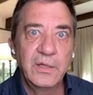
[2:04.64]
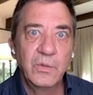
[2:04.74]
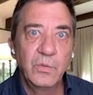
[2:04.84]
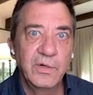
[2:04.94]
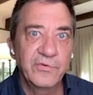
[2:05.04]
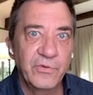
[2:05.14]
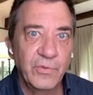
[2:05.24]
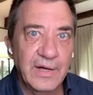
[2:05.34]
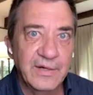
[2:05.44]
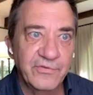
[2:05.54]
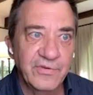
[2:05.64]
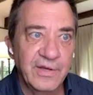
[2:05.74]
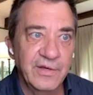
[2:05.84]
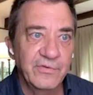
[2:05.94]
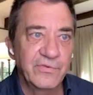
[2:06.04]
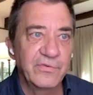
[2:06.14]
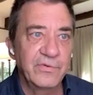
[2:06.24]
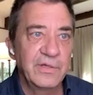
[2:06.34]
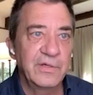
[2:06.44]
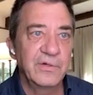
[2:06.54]
Where's the rocket science
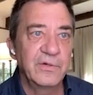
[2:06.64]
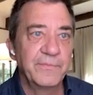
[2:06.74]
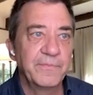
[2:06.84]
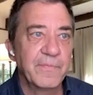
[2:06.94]
here?